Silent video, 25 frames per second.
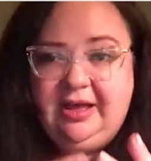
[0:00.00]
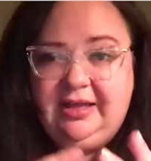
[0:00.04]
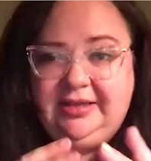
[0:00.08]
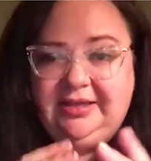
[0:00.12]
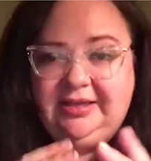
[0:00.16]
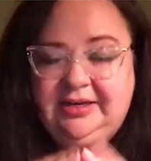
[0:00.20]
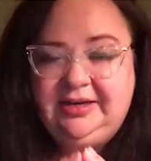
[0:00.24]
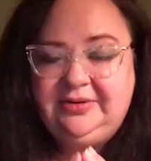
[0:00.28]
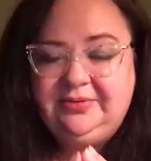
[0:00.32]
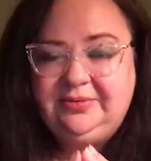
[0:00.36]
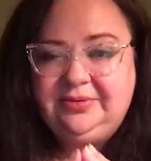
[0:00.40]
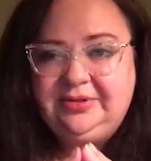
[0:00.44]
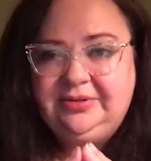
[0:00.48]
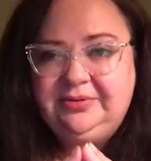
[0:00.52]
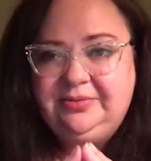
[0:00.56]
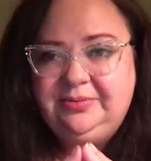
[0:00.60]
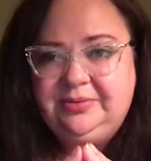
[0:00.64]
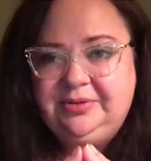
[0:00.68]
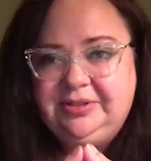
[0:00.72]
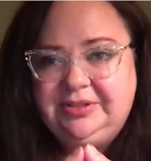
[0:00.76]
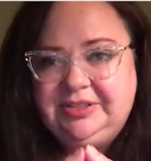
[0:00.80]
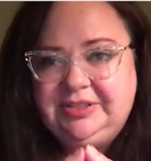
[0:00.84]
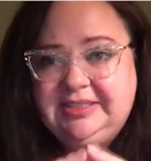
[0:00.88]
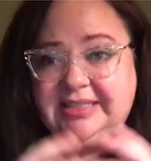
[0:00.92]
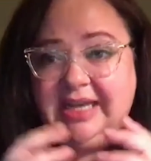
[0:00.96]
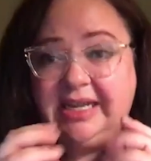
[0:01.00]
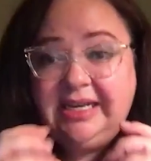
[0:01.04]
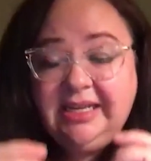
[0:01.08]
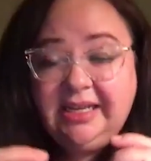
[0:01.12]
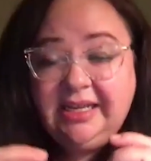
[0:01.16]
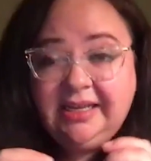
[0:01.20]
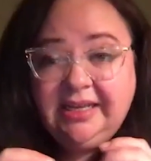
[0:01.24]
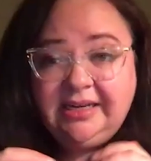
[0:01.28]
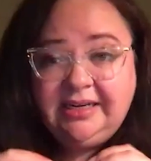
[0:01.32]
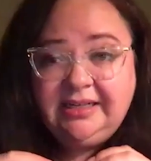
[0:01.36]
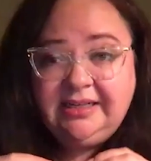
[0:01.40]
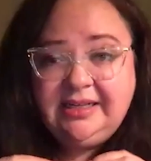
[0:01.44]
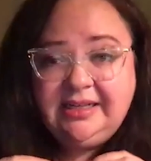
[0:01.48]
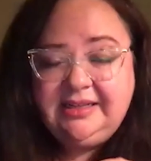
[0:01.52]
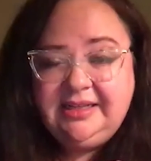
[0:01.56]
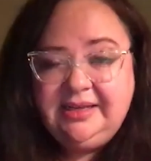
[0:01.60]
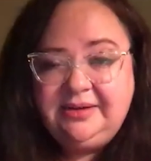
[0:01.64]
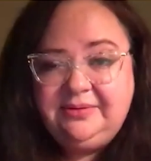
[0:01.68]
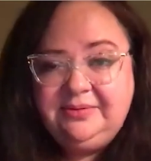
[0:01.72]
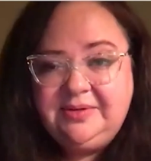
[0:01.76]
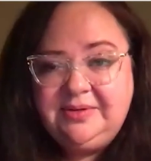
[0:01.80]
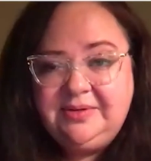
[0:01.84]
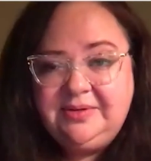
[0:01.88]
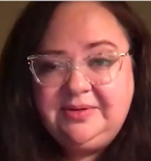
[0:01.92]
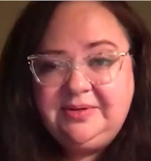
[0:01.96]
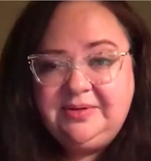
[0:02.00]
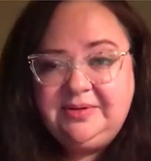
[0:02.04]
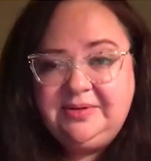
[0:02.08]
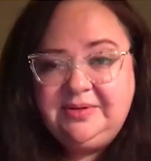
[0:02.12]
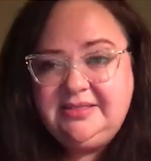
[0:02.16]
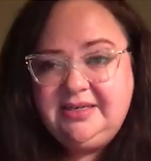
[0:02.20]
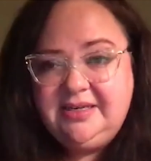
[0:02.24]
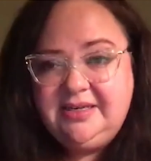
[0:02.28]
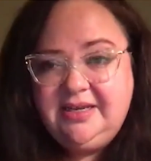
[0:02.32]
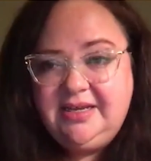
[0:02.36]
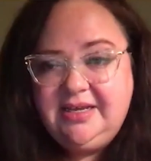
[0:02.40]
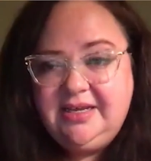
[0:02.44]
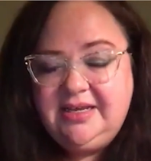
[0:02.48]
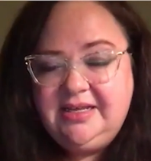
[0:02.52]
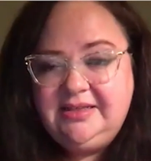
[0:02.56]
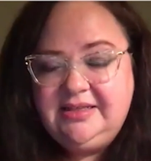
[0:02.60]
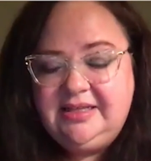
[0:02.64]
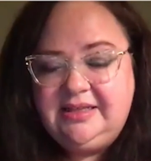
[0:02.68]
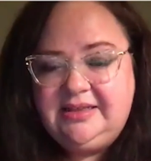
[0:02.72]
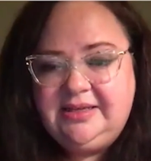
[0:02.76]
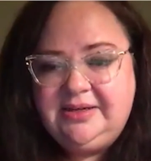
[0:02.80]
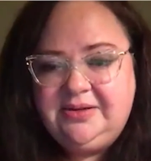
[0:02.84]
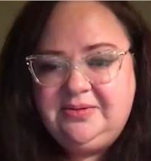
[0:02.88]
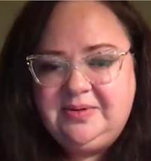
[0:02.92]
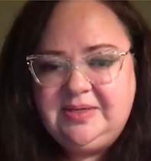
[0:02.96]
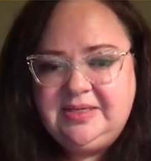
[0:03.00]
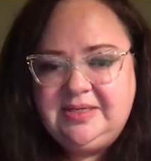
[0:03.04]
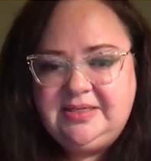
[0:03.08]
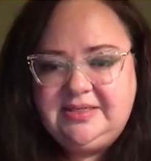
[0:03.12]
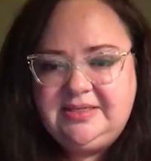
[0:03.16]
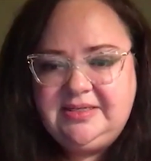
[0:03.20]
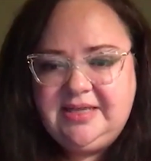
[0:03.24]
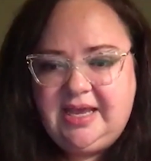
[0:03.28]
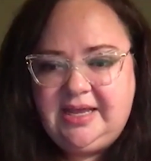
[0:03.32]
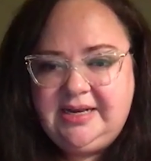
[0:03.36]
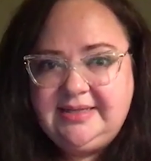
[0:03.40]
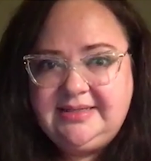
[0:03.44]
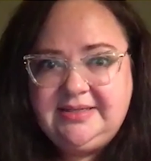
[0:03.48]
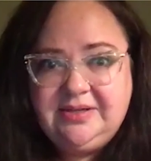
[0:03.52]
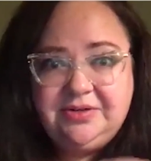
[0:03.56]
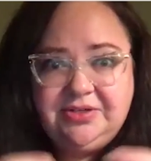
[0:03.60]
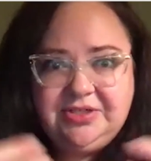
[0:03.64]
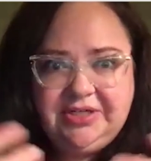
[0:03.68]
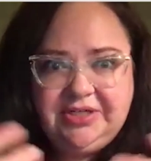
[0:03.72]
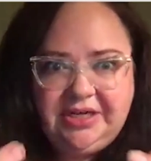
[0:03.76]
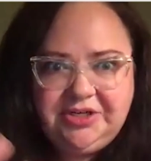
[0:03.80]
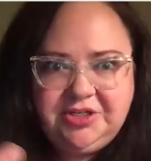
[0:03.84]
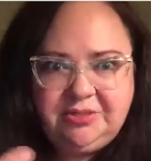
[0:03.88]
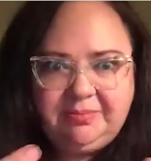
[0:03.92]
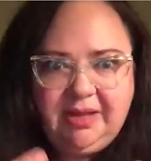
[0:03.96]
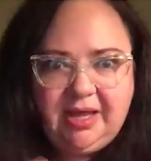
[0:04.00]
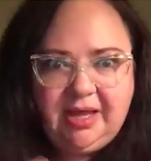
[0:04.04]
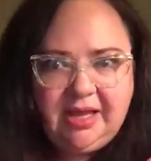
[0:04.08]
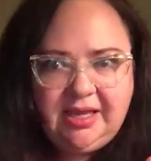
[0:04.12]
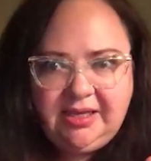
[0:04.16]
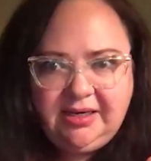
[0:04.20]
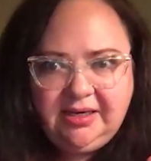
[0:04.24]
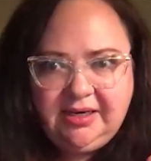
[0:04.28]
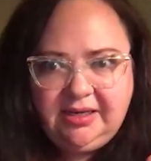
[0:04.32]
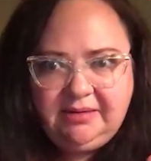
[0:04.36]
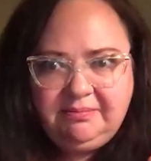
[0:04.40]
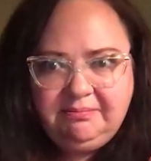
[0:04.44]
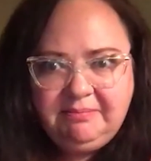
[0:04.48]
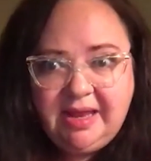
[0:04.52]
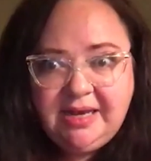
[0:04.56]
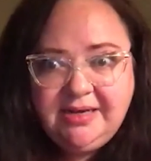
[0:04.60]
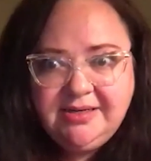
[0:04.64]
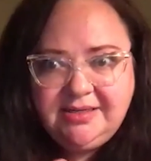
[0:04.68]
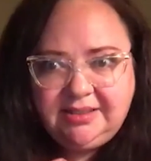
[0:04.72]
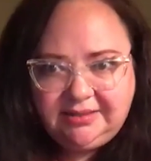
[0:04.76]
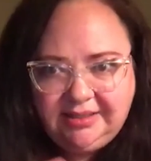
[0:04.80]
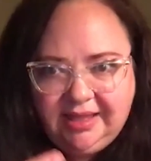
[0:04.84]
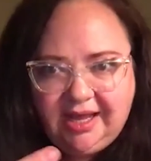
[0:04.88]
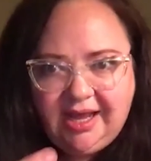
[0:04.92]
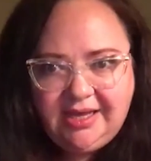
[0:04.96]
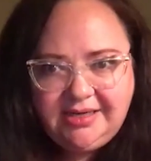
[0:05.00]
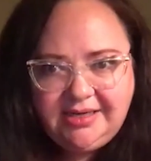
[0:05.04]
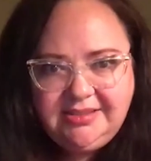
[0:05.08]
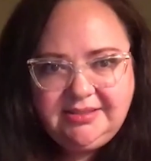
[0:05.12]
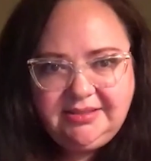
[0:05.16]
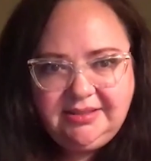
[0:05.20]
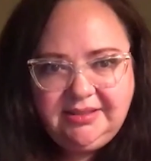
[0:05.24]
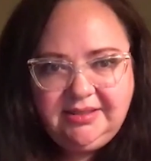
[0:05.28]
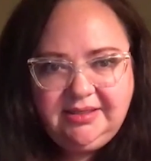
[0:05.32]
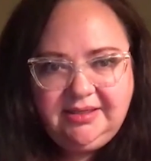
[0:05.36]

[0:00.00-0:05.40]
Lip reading: were studying it, and that there was an association behind it, meant a lot.